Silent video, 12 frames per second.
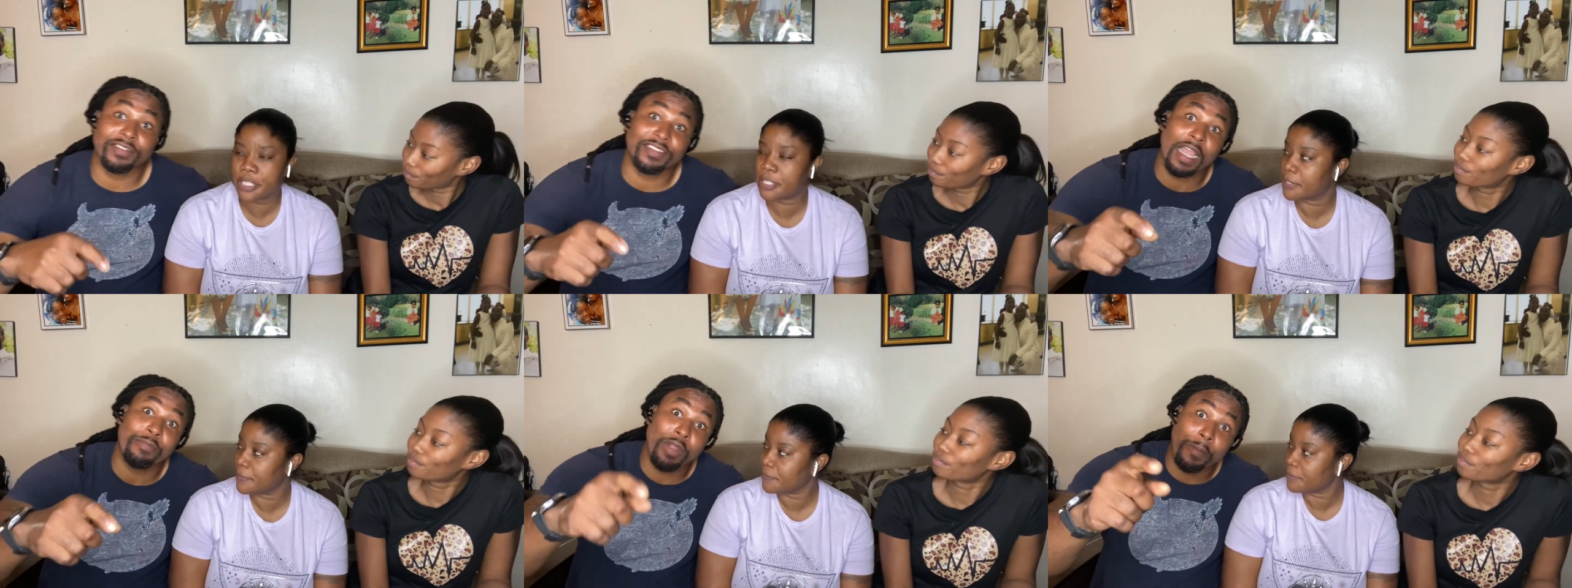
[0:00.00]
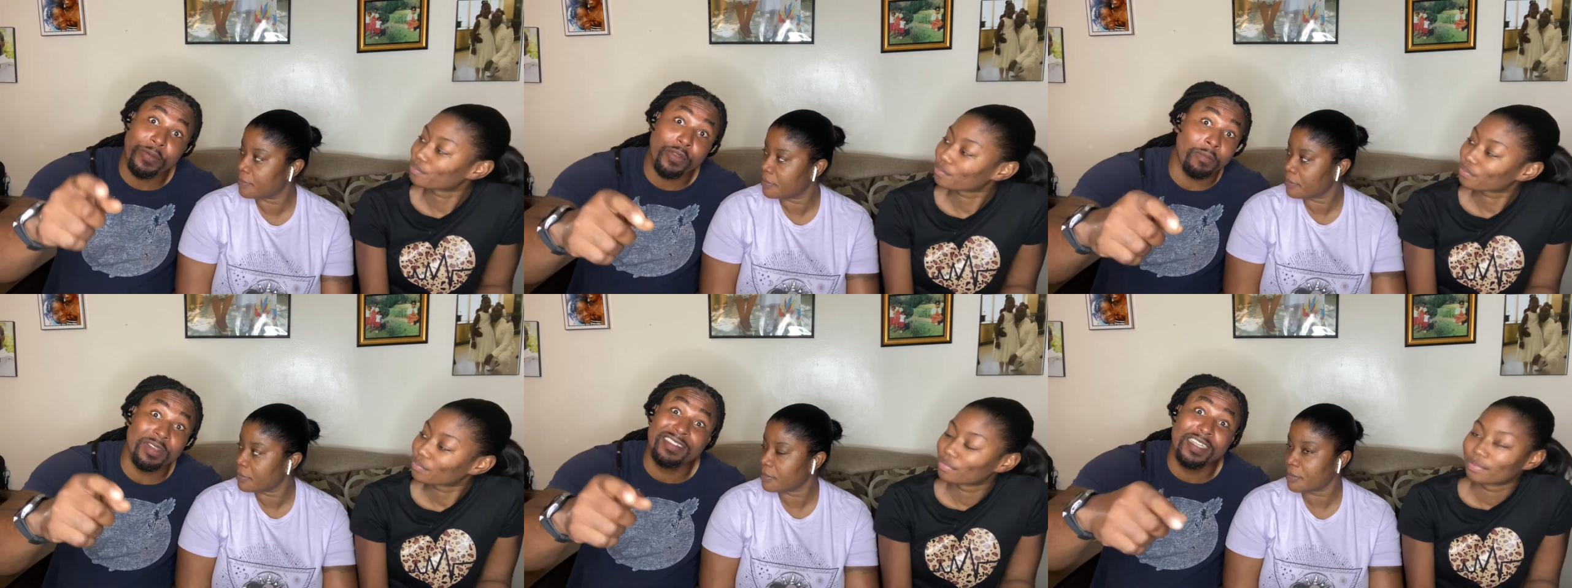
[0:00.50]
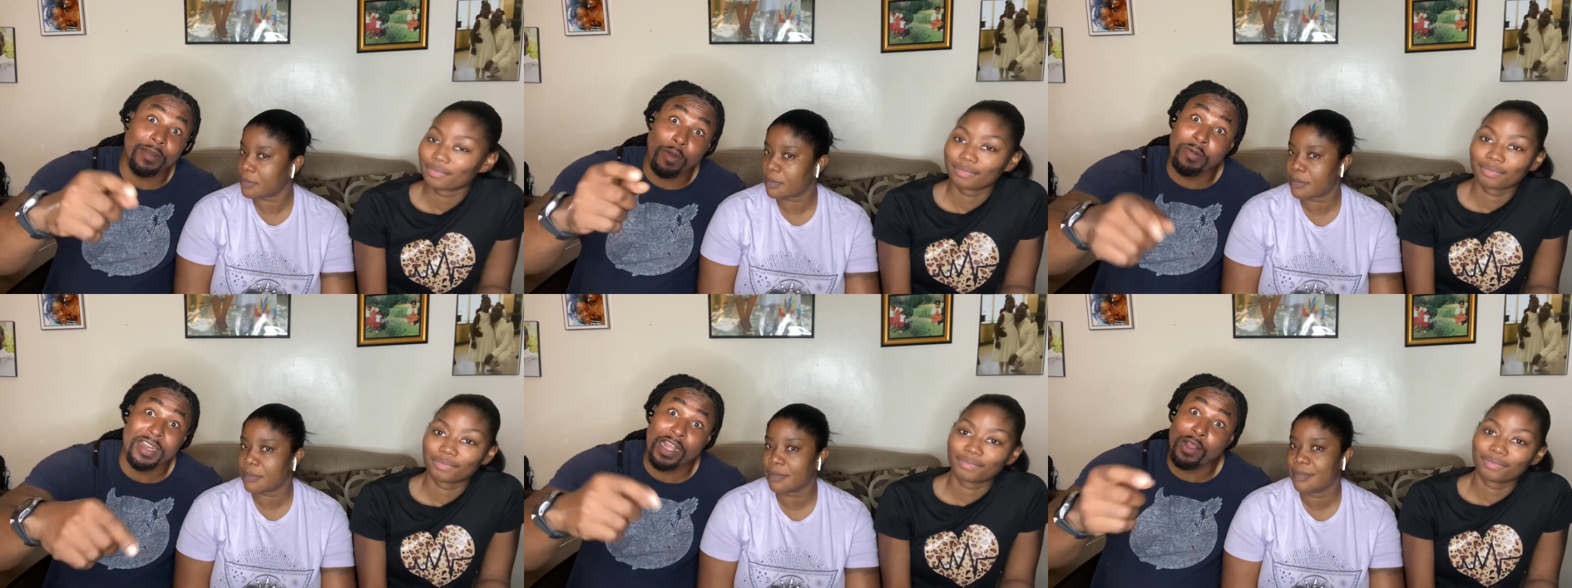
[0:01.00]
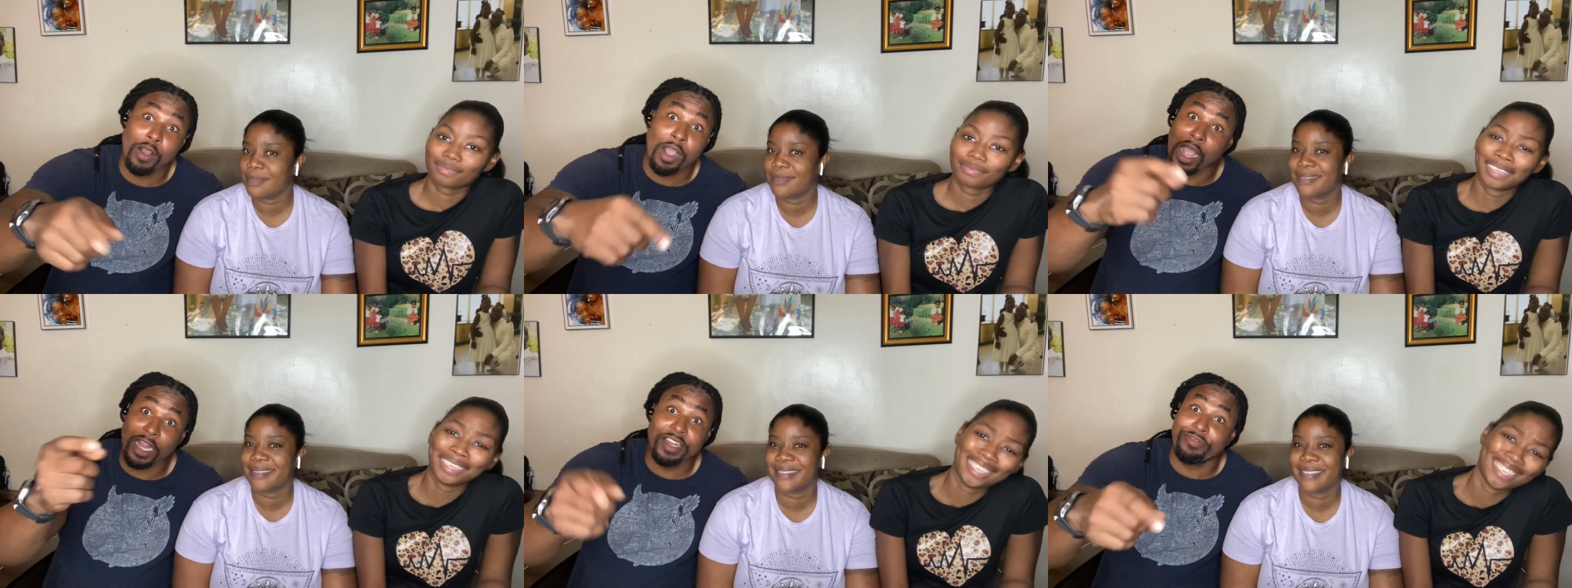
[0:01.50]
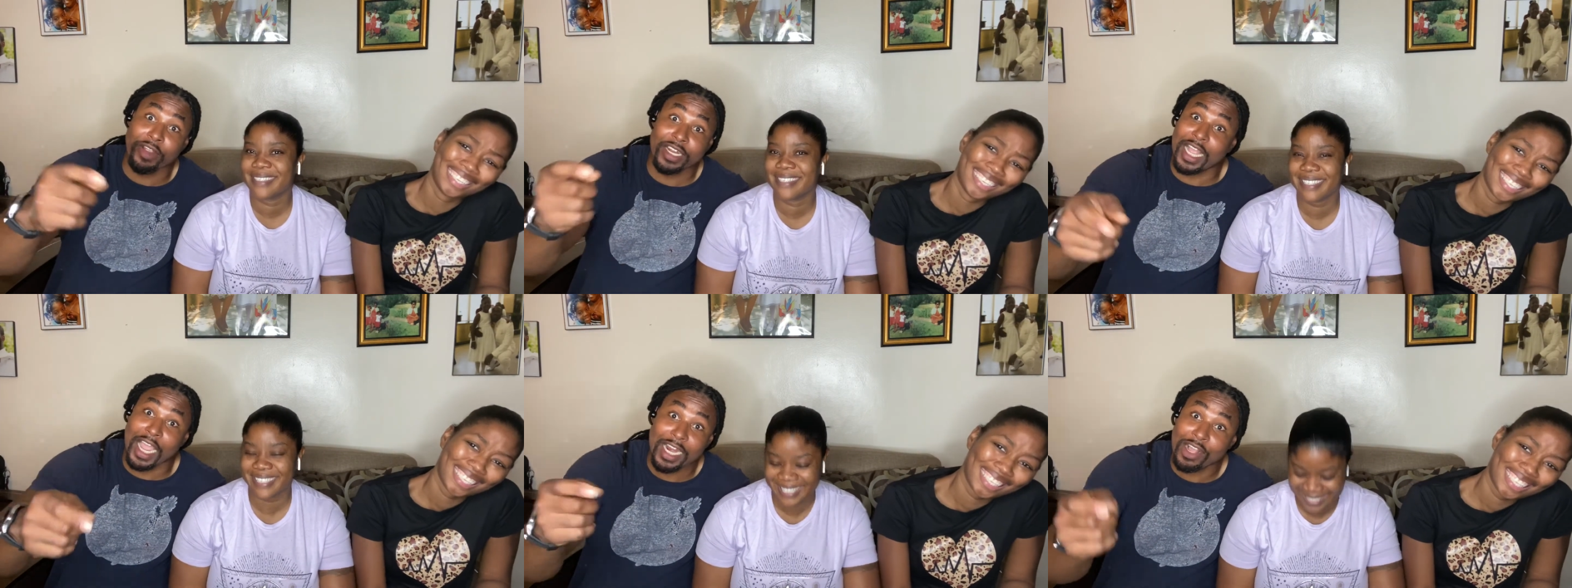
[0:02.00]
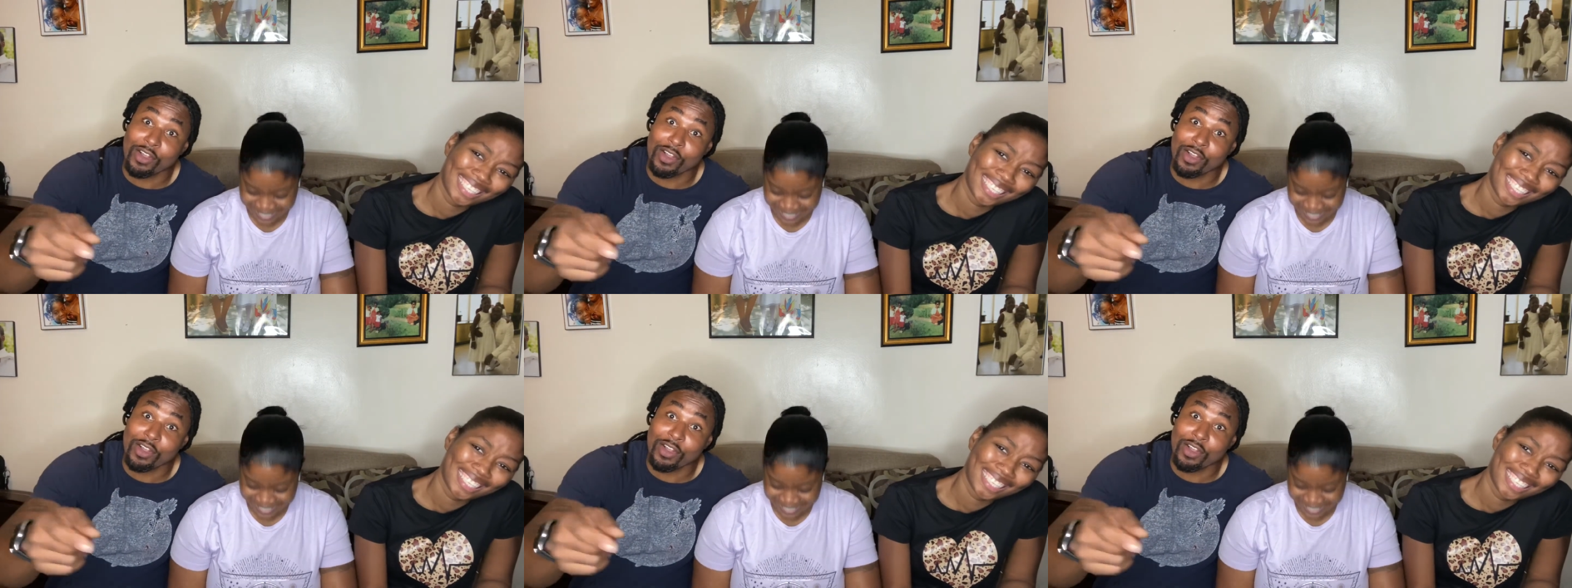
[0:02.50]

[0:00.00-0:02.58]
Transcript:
Speaker 1: stop wrapping up the same. When I have all different kind of